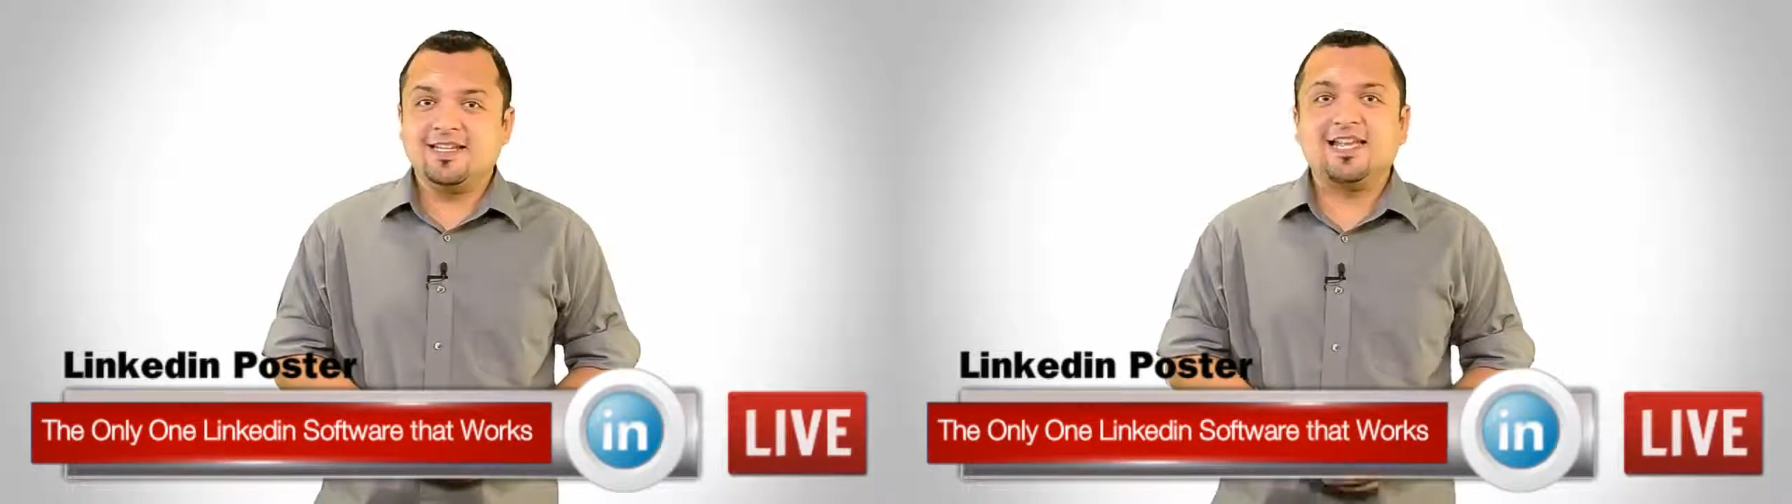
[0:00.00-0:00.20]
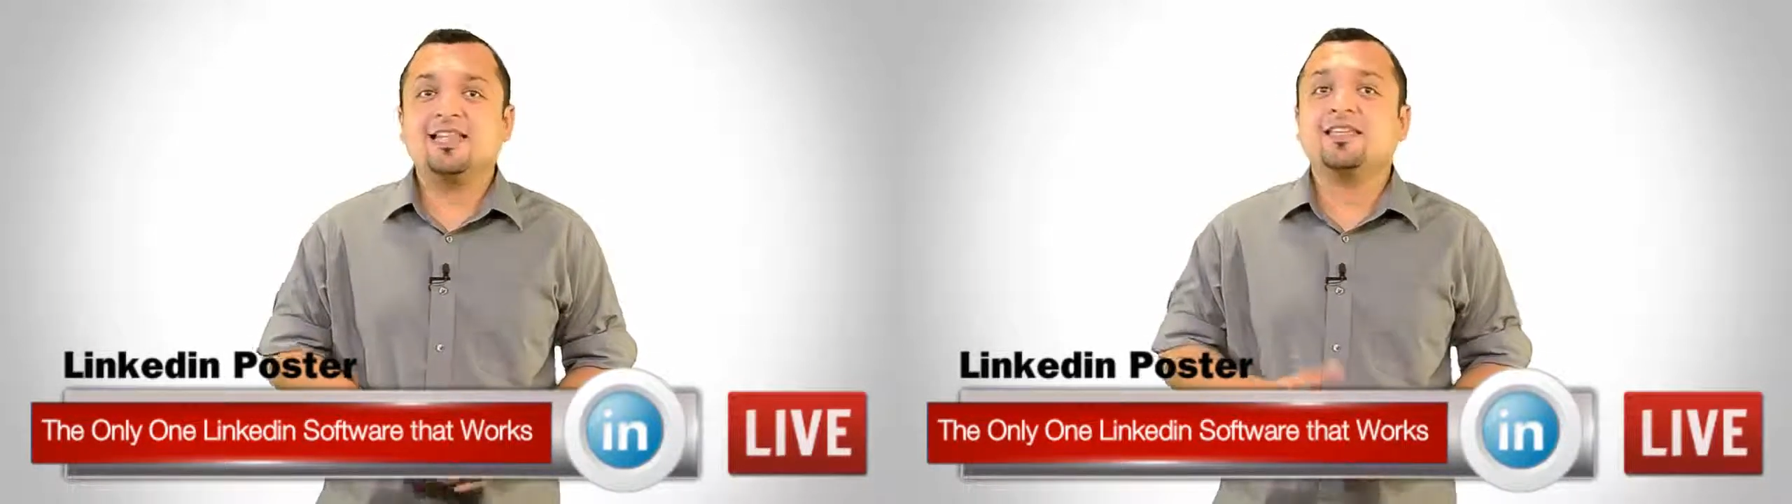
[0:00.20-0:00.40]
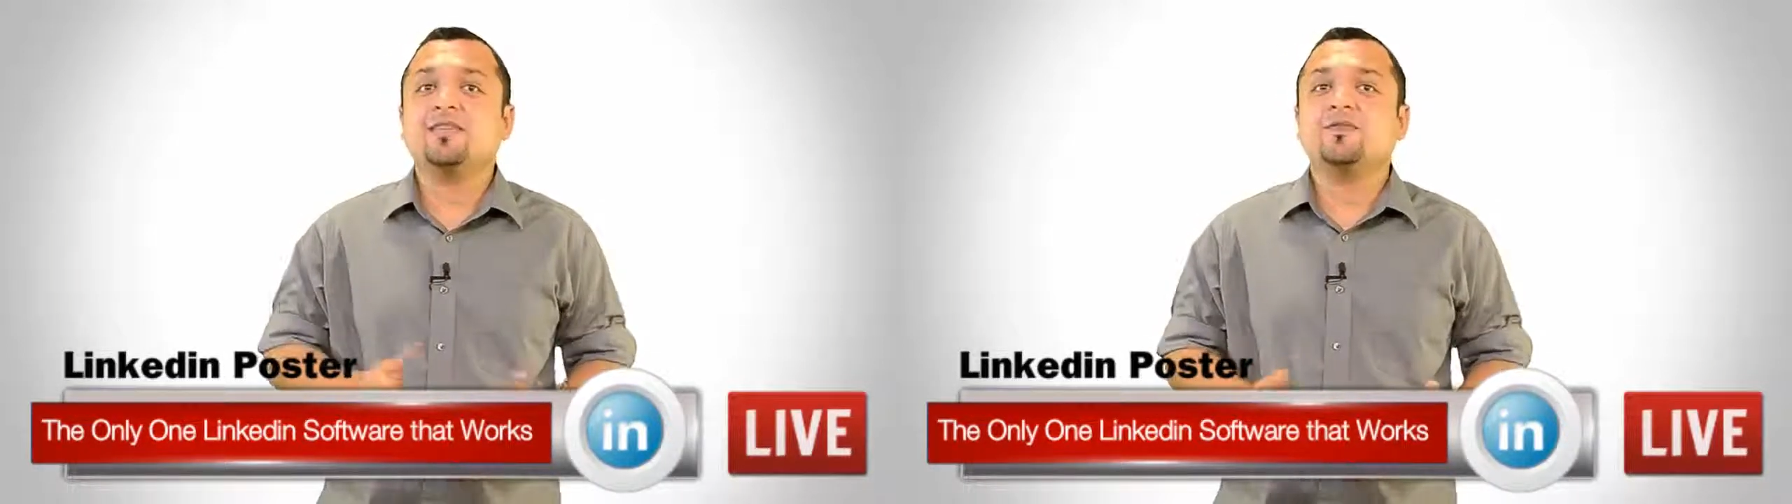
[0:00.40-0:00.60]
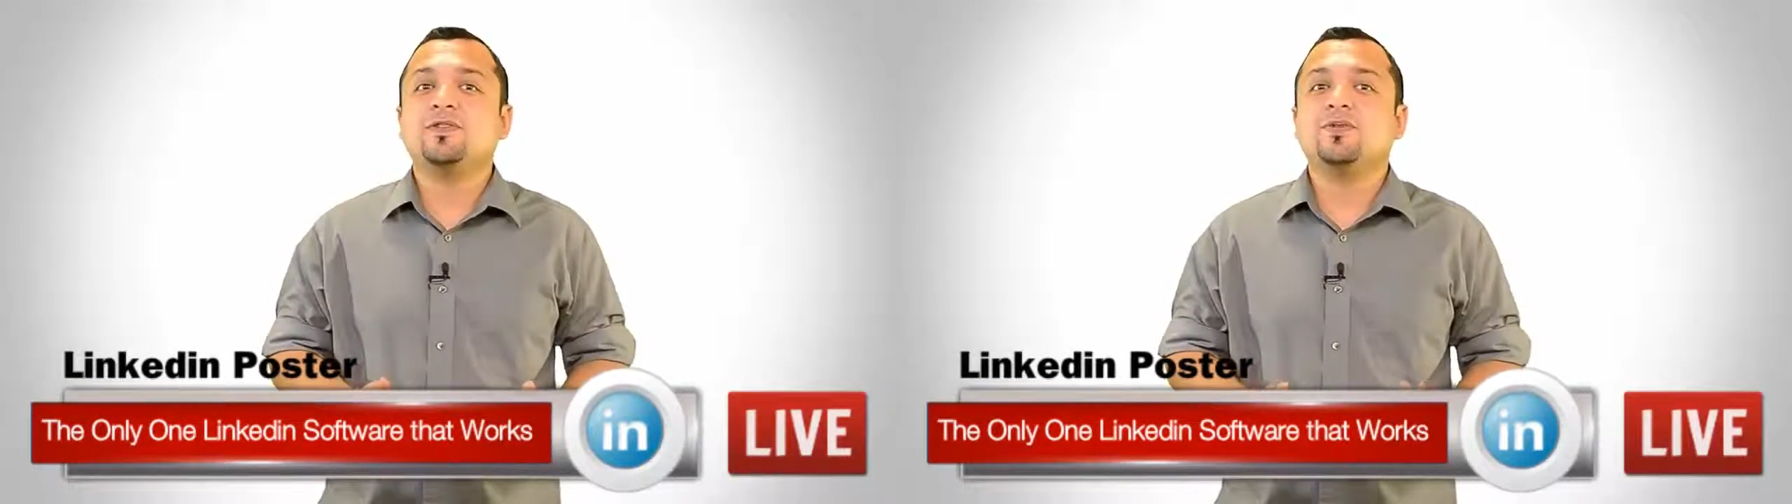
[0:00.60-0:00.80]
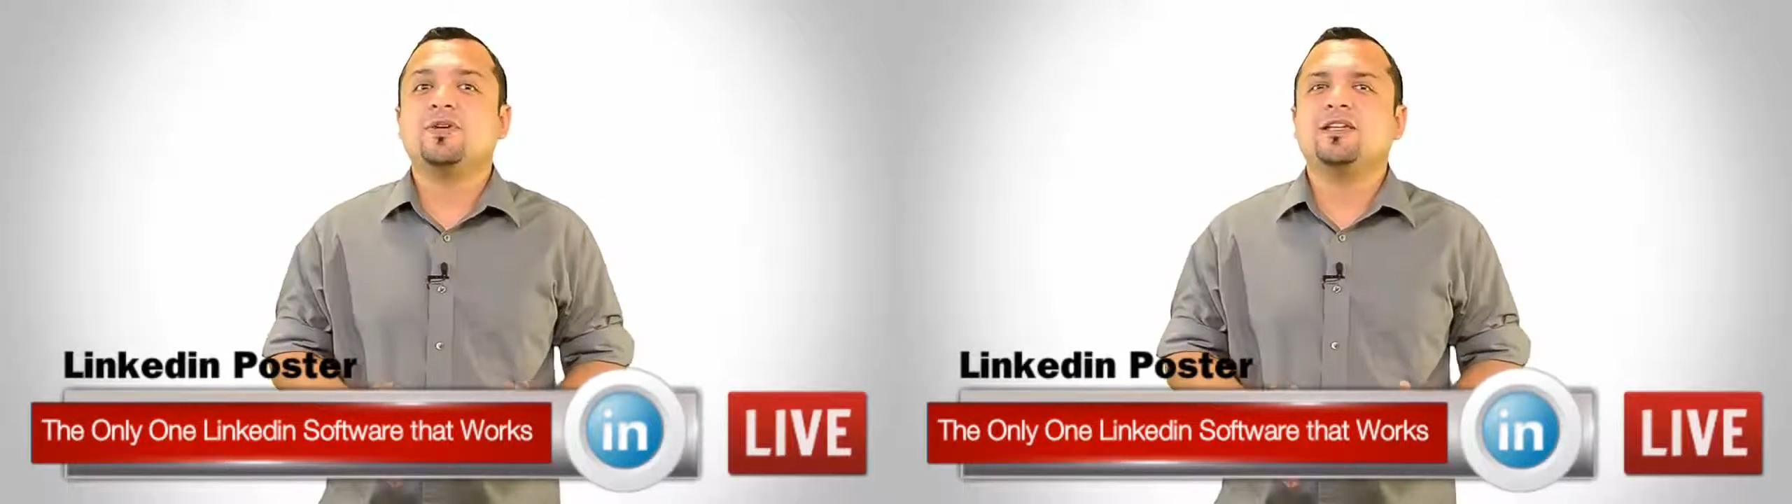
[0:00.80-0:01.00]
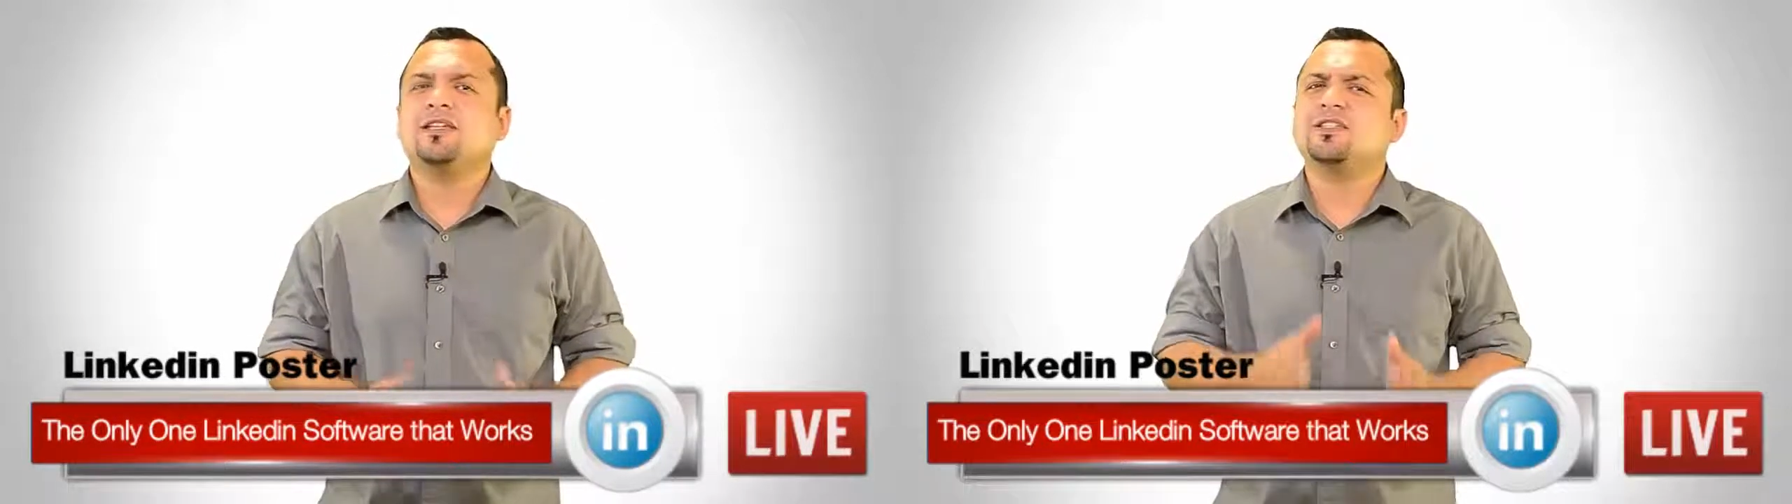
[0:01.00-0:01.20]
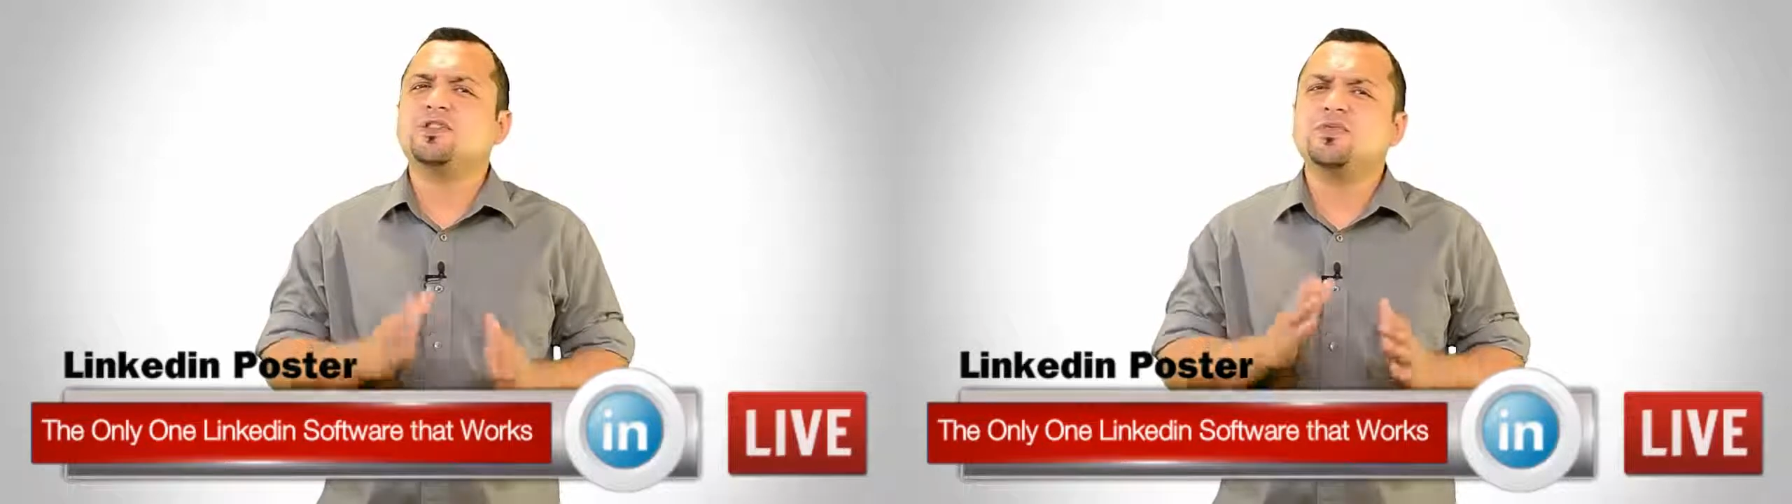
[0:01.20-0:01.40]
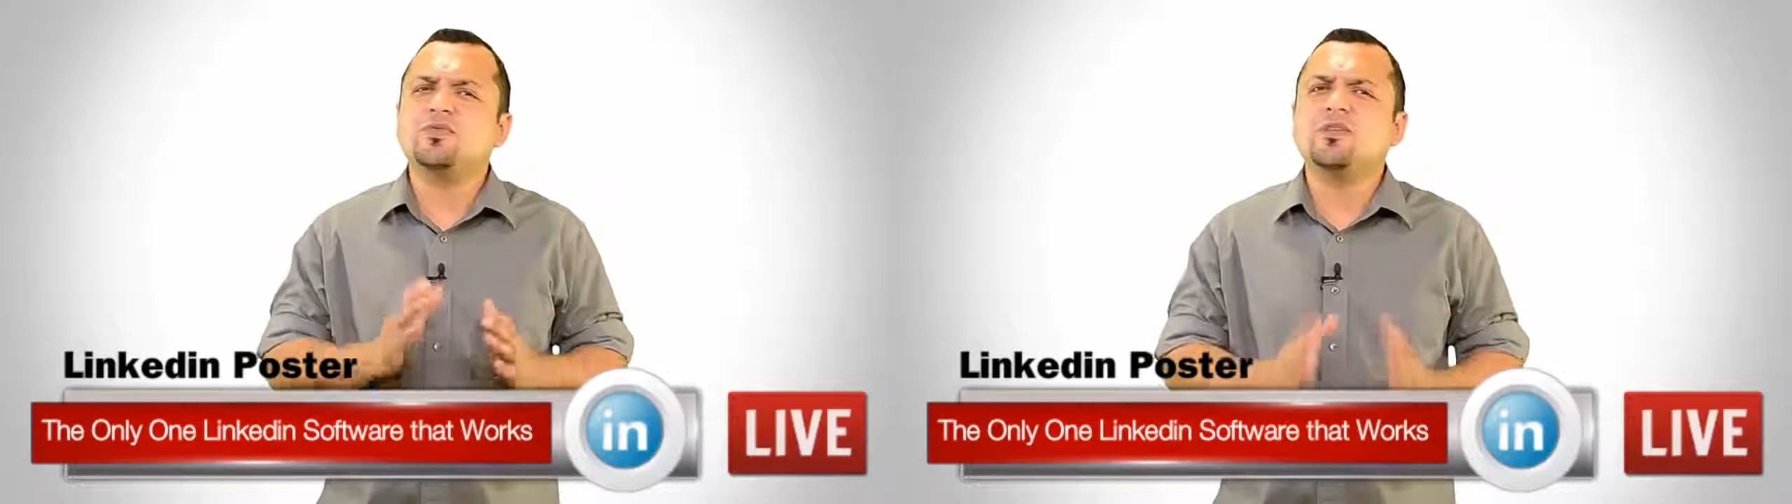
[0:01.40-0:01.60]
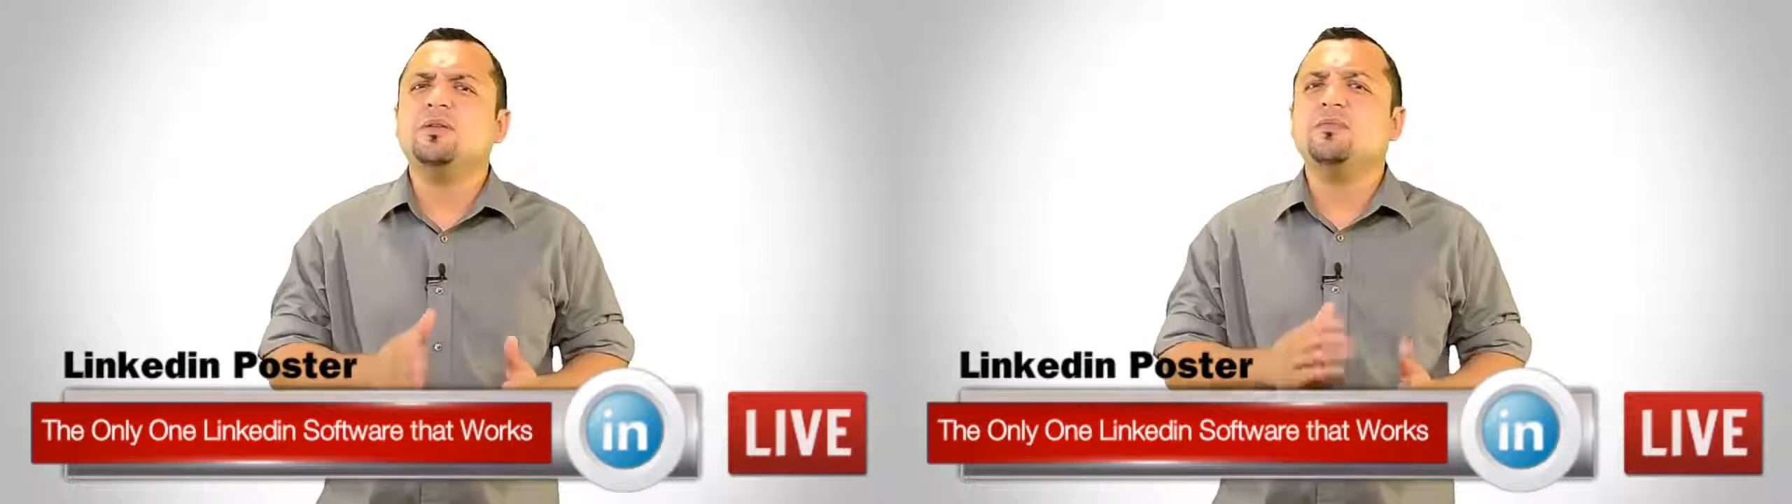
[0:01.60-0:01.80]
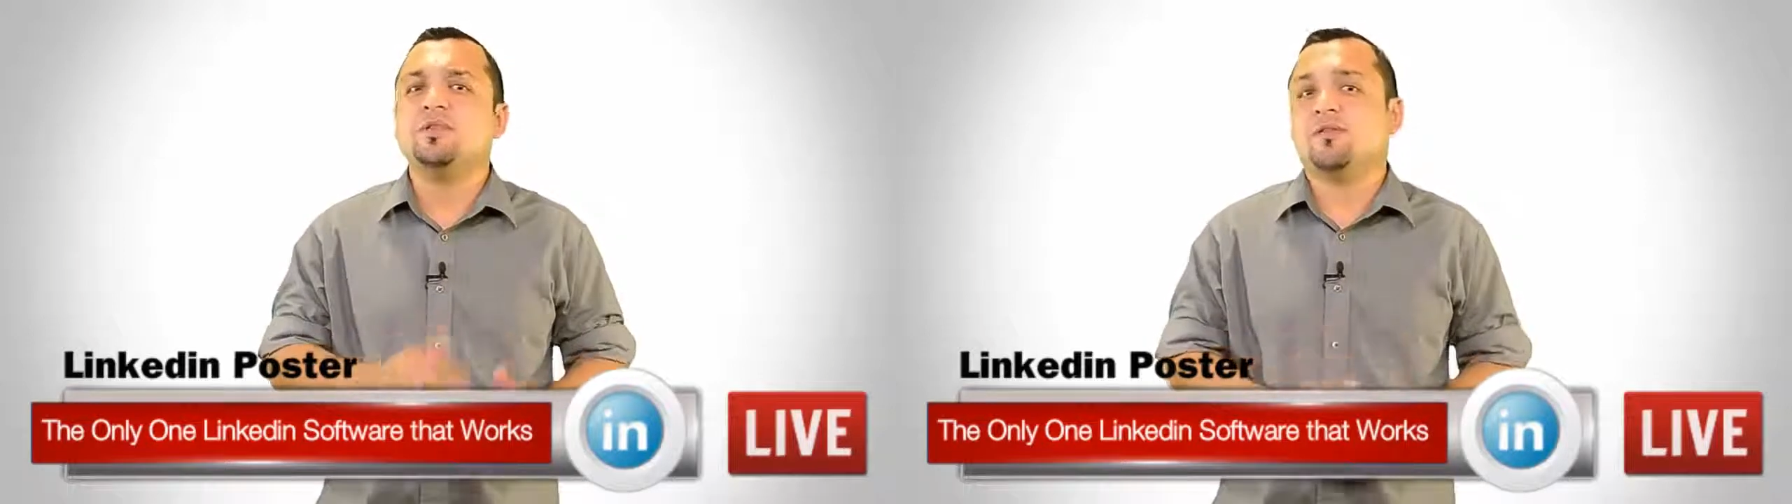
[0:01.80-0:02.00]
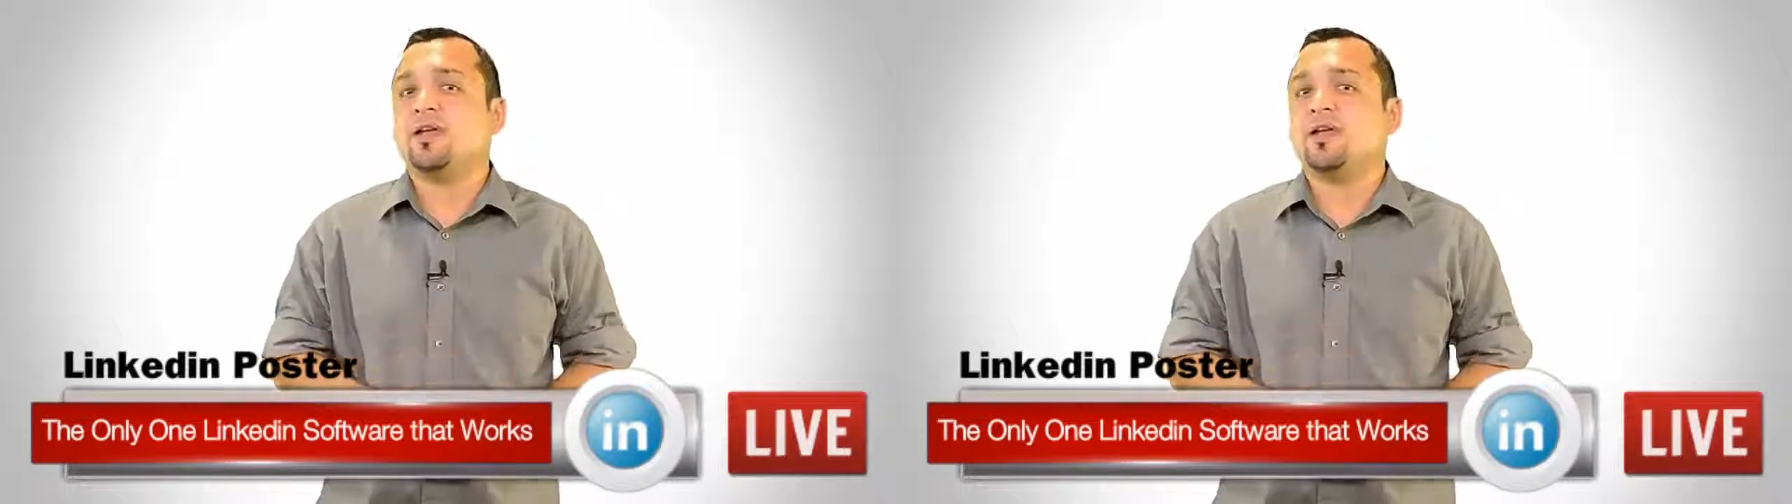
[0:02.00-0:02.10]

it gives you an extremely